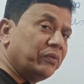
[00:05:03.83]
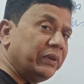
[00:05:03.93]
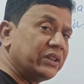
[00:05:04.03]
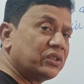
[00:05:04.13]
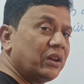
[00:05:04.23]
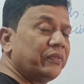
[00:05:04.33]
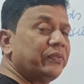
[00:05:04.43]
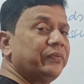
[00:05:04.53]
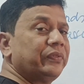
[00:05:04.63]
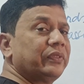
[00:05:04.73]
wings of
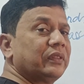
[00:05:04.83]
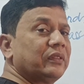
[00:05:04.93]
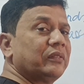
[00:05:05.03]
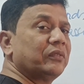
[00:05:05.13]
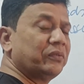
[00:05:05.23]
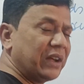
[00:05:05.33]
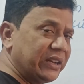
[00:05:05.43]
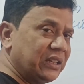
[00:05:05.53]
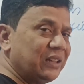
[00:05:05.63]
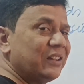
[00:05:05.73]

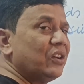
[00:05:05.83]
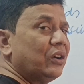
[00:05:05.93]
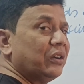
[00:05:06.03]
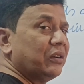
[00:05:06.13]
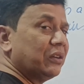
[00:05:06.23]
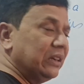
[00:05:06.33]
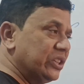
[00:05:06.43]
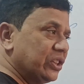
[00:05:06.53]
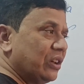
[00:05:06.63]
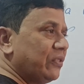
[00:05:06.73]
fight the
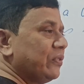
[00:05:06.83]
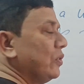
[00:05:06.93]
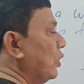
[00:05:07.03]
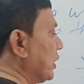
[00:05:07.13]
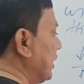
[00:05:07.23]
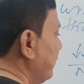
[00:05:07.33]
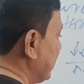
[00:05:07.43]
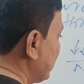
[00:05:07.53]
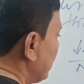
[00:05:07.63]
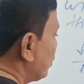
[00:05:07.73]
legion of
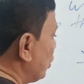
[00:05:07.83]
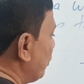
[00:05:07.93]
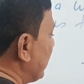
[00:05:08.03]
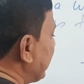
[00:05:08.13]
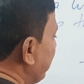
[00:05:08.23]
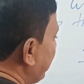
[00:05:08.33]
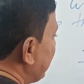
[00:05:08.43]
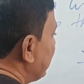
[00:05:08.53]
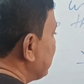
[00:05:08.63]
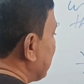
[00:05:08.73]
Octavius. So what
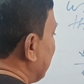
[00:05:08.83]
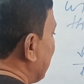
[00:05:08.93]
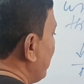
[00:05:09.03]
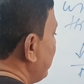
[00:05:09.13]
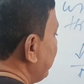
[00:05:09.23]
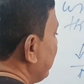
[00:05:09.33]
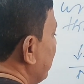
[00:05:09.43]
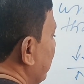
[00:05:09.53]
happened? This allowed